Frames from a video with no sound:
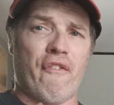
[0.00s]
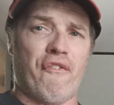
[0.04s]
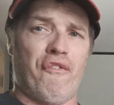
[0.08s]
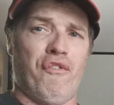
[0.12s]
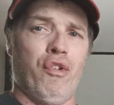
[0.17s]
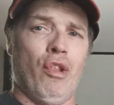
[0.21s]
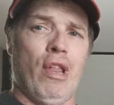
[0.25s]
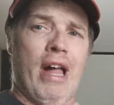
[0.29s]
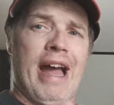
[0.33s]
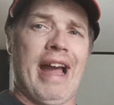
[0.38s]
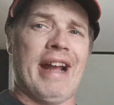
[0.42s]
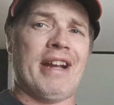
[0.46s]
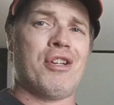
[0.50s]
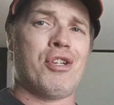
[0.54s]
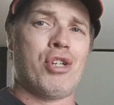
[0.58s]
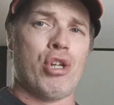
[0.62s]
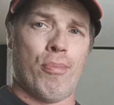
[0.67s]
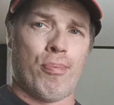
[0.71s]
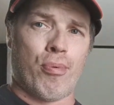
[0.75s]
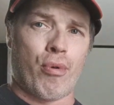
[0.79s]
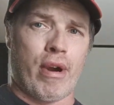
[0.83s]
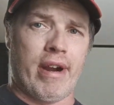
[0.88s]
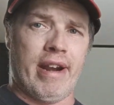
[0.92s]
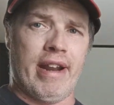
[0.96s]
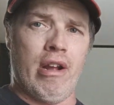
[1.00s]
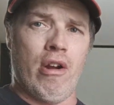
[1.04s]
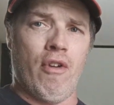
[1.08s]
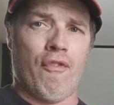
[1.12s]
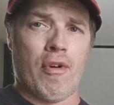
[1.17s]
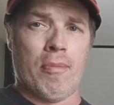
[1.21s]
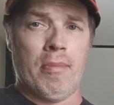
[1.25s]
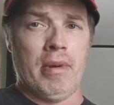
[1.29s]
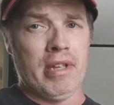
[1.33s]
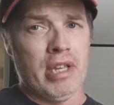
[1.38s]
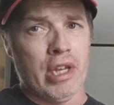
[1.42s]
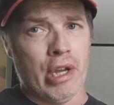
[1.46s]
flagship radio
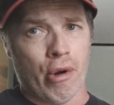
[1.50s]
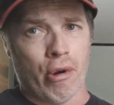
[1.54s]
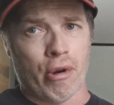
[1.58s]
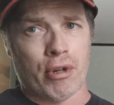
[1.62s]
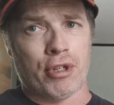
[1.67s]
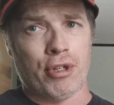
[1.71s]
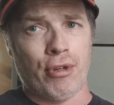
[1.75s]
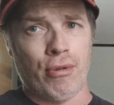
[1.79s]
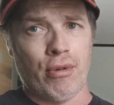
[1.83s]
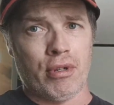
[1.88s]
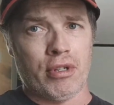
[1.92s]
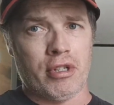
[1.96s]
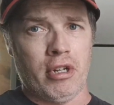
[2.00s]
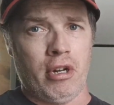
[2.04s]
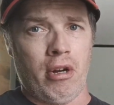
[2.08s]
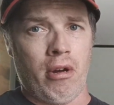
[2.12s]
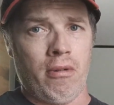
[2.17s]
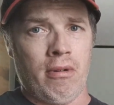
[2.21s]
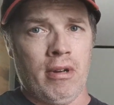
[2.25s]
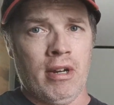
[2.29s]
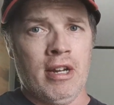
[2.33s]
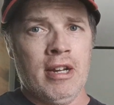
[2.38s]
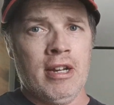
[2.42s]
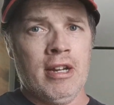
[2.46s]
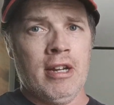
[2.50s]
from a year or two ago.